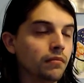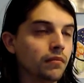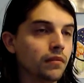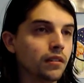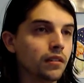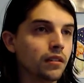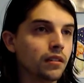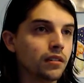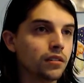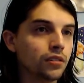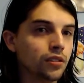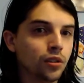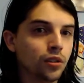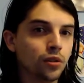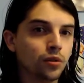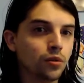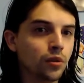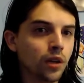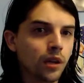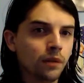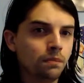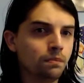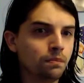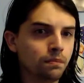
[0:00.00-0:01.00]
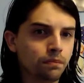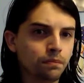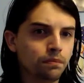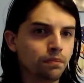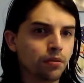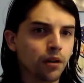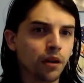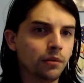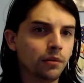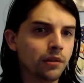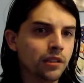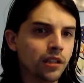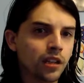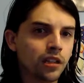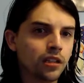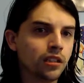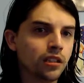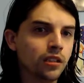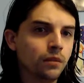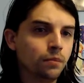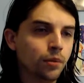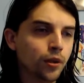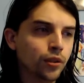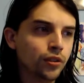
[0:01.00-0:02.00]
So I'm probably not going to
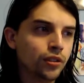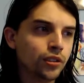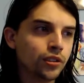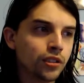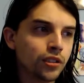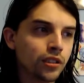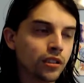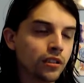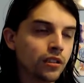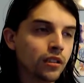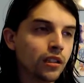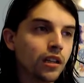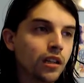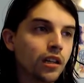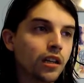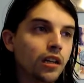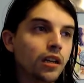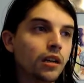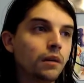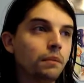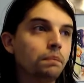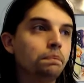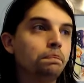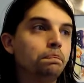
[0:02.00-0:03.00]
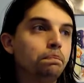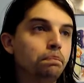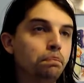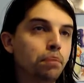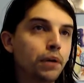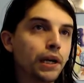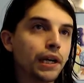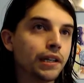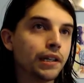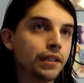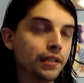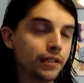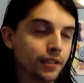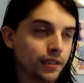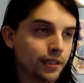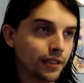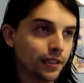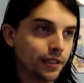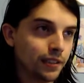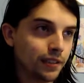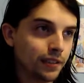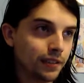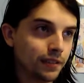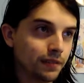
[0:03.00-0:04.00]
purchase it. But
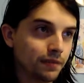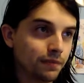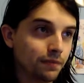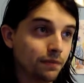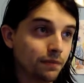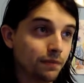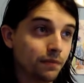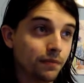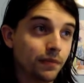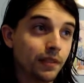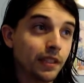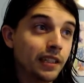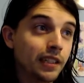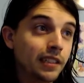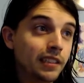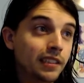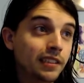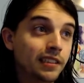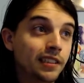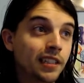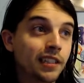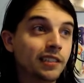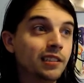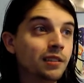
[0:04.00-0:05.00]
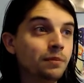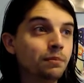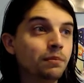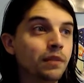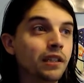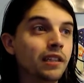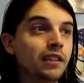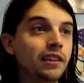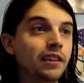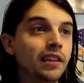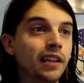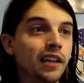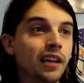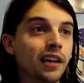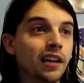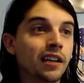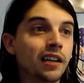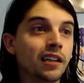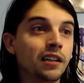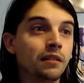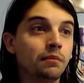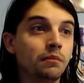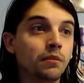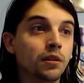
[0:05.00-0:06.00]
it doesn't mean that
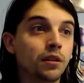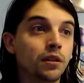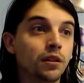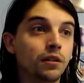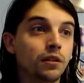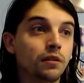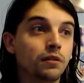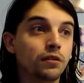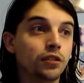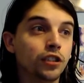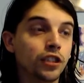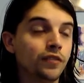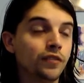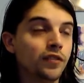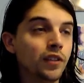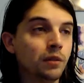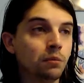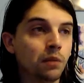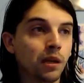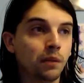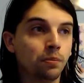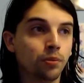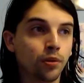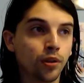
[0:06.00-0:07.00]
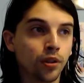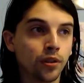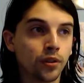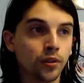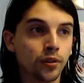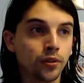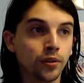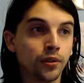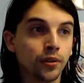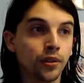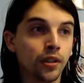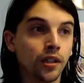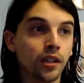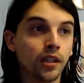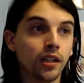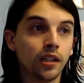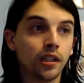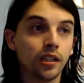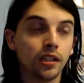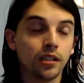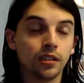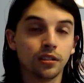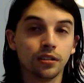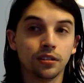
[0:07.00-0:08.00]
I'm shifting my pre-order
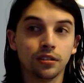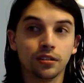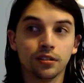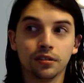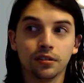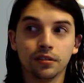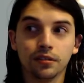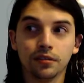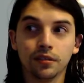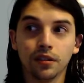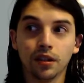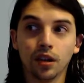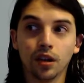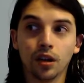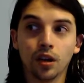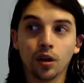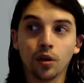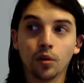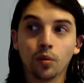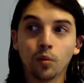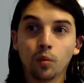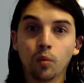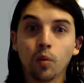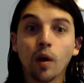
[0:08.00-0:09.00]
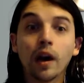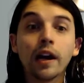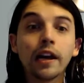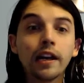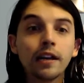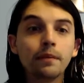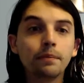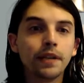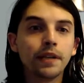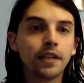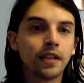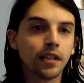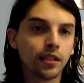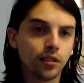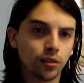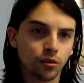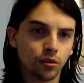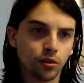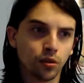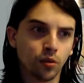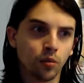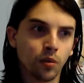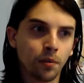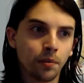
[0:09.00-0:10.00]
away because there's
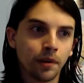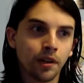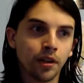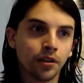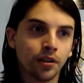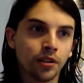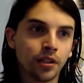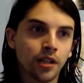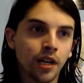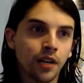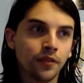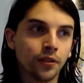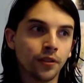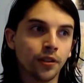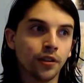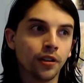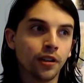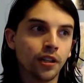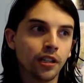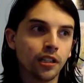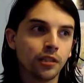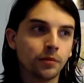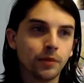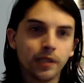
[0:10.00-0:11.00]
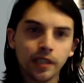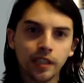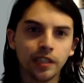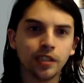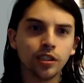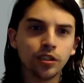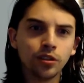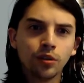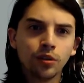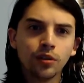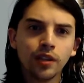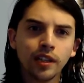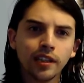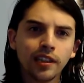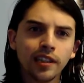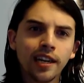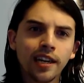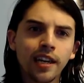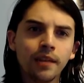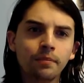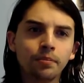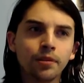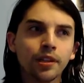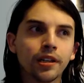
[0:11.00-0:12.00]
a woman on the cover. Because I just don't like the
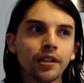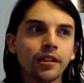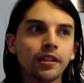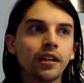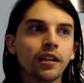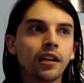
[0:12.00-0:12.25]
gameplay.